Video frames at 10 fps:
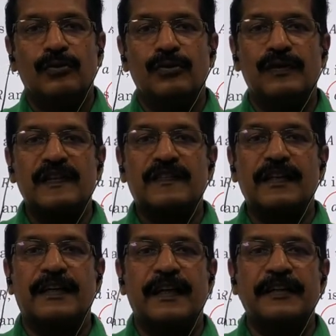You just
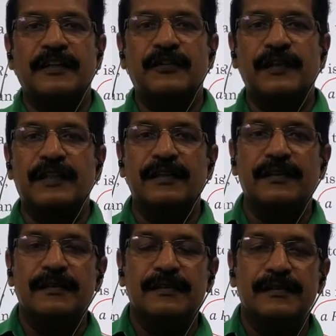connect it with
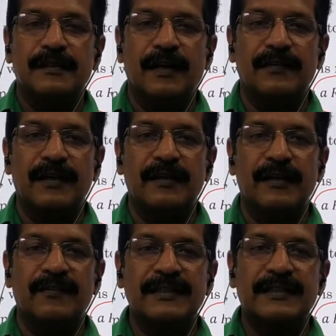our
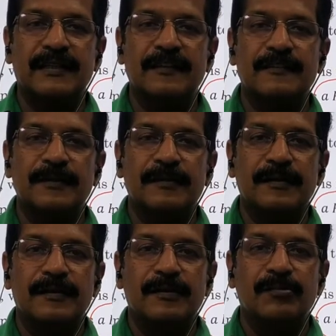11th class
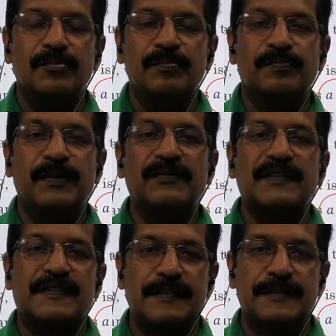
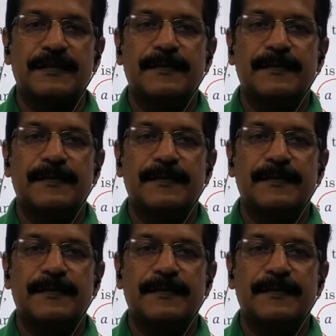power set.